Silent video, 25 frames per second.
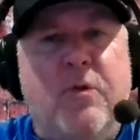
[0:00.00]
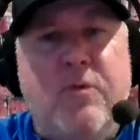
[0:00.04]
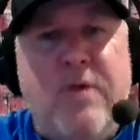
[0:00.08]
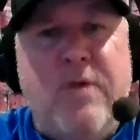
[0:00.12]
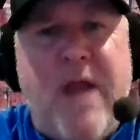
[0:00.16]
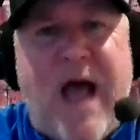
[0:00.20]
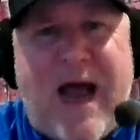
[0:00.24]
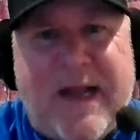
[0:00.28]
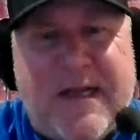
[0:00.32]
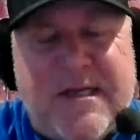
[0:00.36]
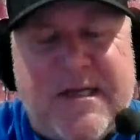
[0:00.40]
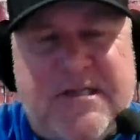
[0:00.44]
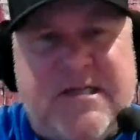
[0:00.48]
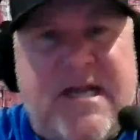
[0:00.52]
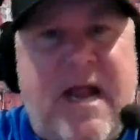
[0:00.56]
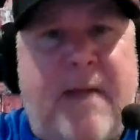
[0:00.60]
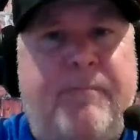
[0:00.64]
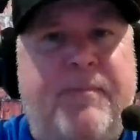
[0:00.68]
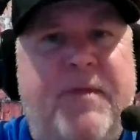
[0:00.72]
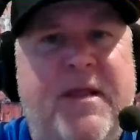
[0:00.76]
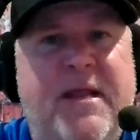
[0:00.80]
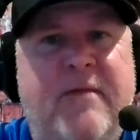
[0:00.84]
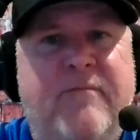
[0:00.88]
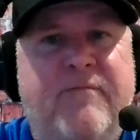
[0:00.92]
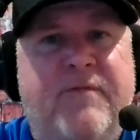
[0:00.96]
Do not
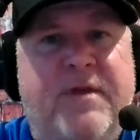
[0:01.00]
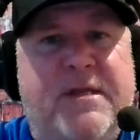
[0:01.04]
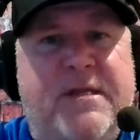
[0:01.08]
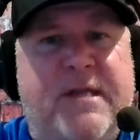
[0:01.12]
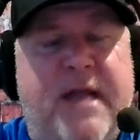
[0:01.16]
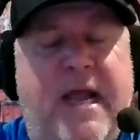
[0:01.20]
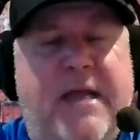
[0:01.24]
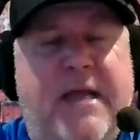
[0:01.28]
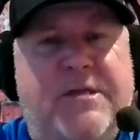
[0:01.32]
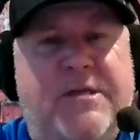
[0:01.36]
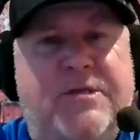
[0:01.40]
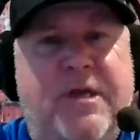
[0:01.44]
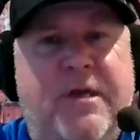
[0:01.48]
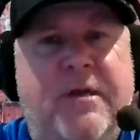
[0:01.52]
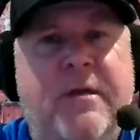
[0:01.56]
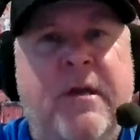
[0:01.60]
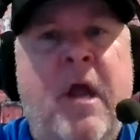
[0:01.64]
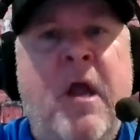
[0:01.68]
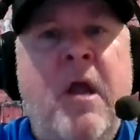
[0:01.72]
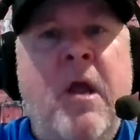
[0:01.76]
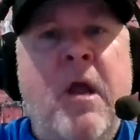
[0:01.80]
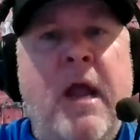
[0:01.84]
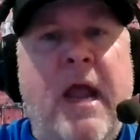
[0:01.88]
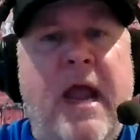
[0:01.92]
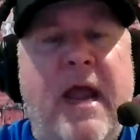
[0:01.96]
accept the
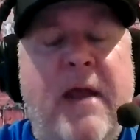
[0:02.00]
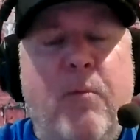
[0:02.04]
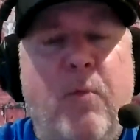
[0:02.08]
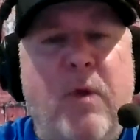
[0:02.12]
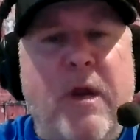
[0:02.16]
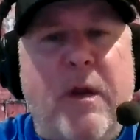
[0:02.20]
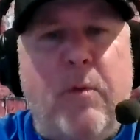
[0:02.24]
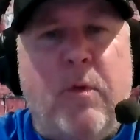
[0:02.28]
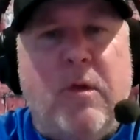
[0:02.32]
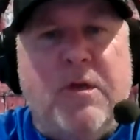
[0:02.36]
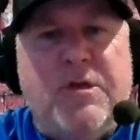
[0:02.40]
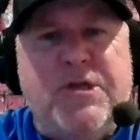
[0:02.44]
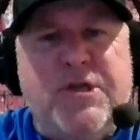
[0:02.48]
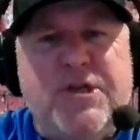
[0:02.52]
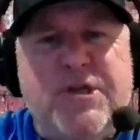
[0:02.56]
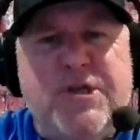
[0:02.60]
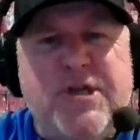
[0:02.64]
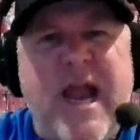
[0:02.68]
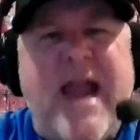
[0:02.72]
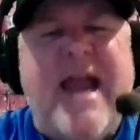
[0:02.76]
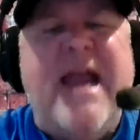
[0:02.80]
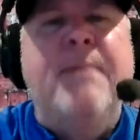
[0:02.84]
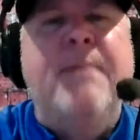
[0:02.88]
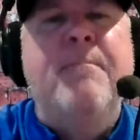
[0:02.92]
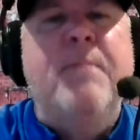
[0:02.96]
invitation. And we will
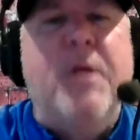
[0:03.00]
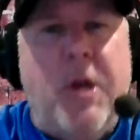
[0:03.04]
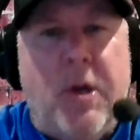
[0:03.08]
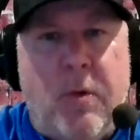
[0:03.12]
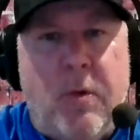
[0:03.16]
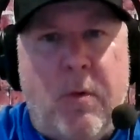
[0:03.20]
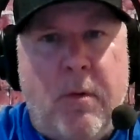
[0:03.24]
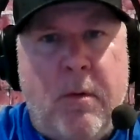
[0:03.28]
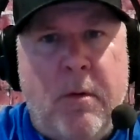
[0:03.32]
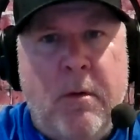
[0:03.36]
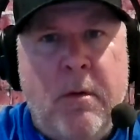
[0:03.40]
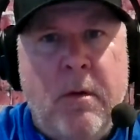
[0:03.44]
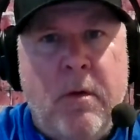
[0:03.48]
shame you.